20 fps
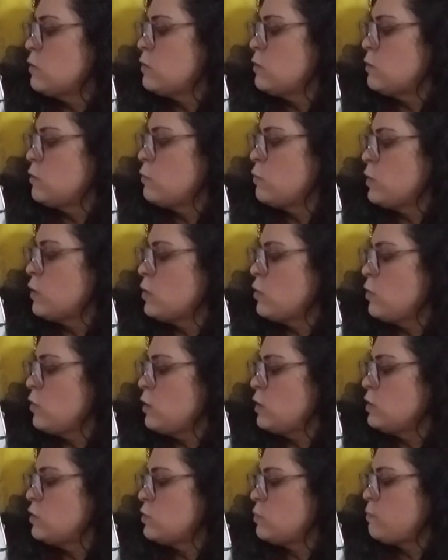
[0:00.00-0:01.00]
We're
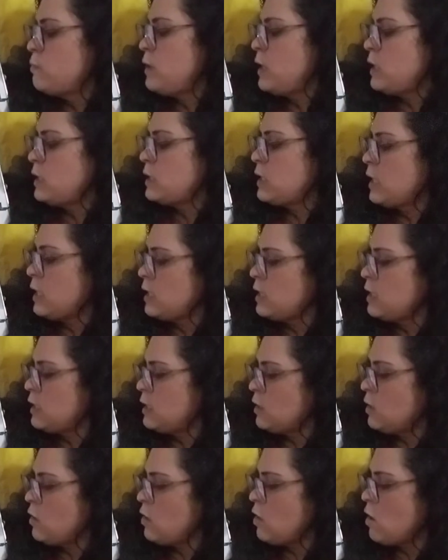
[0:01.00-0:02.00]
going to paint
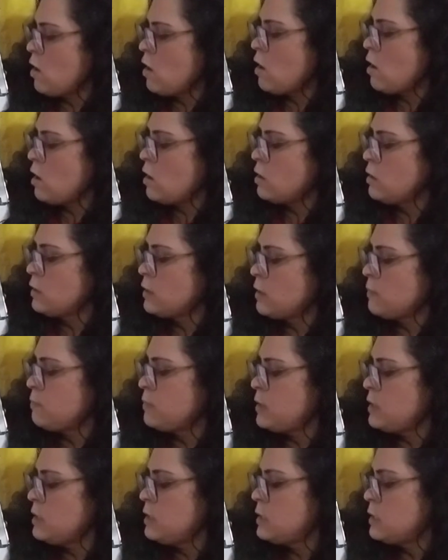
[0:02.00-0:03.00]
all the
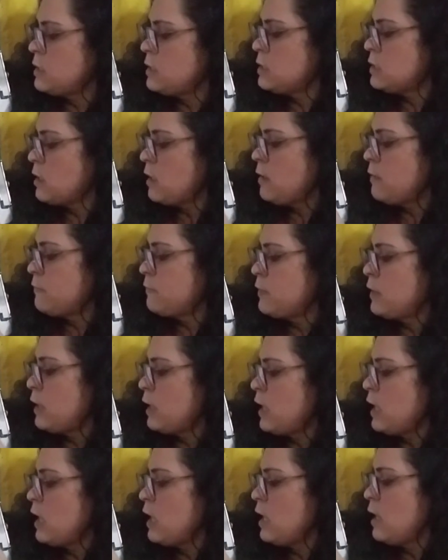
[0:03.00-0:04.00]
pieces of the
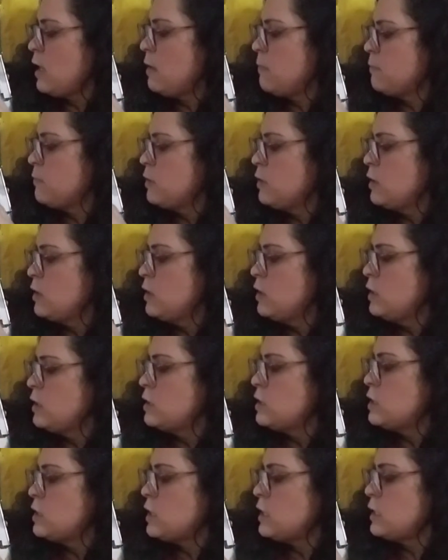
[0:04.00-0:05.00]
ham
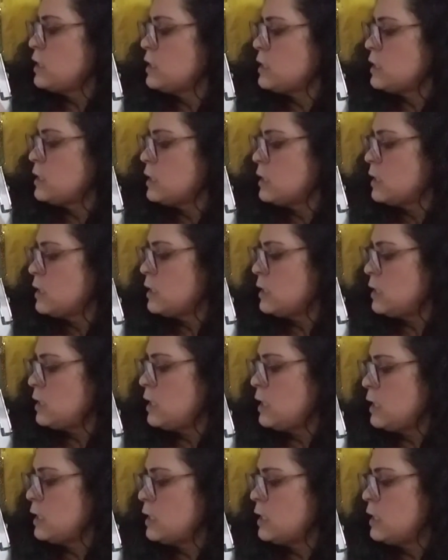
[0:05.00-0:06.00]
just
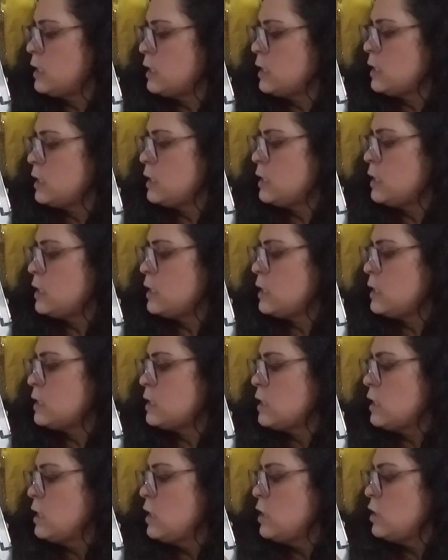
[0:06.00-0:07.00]
like this,
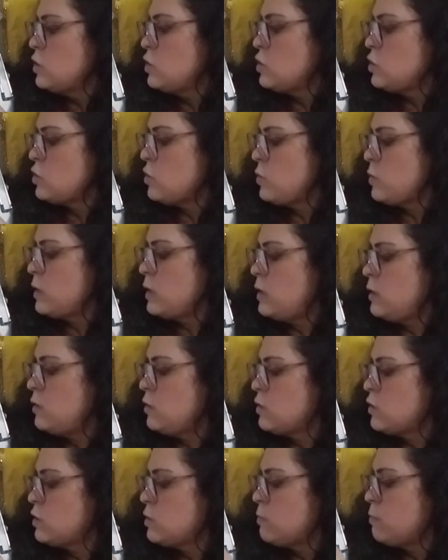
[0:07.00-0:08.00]
so it
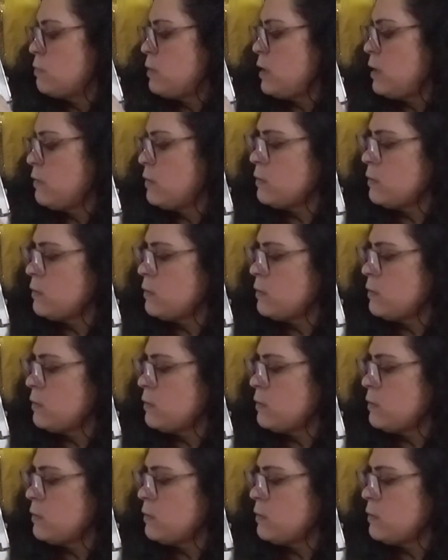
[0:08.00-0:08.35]
looks very